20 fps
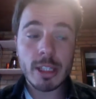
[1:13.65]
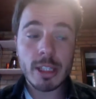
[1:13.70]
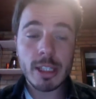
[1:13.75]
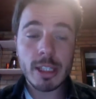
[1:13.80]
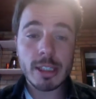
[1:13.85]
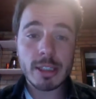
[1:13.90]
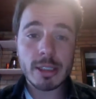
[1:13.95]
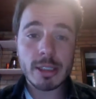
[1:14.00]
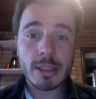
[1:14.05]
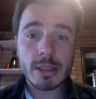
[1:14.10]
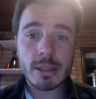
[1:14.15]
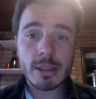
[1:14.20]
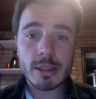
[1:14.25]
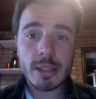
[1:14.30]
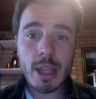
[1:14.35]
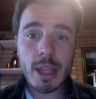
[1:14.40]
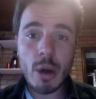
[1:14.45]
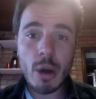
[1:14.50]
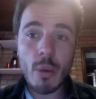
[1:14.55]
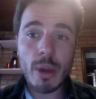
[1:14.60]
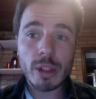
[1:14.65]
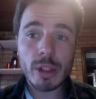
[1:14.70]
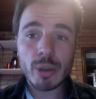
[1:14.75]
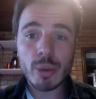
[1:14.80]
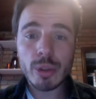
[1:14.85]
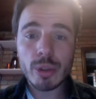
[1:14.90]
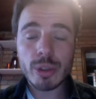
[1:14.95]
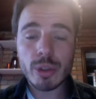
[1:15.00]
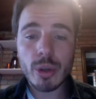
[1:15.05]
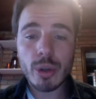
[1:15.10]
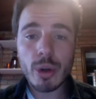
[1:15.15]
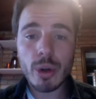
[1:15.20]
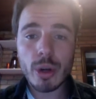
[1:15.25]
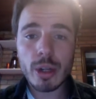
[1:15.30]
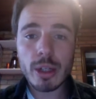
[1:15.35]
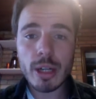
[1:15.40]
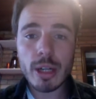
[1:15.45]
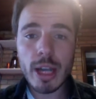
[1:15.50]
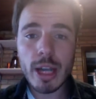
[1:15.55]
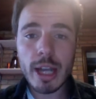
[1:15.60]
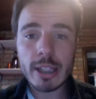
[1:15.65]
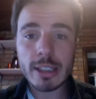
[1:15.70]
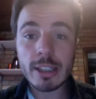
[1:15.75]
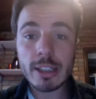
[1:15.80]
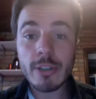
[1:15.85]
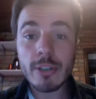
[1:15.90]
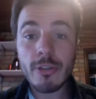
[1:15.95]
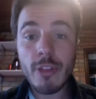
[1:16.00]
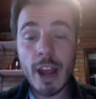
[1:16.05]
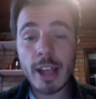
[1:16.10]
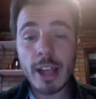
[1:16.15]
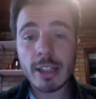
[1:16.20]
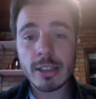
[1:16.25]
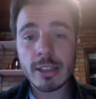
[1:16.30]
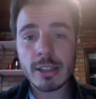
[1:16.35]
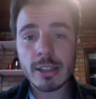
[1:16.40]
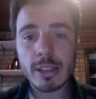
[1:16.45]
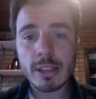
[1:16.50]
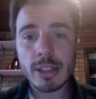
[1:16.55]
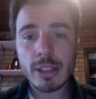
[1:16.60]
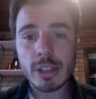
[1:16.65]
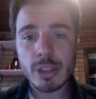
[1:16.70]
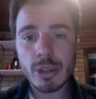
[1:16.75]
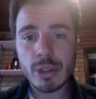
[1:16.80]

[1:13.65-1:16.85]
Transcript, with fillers: That I went to a store, I didn't find the shoe that I,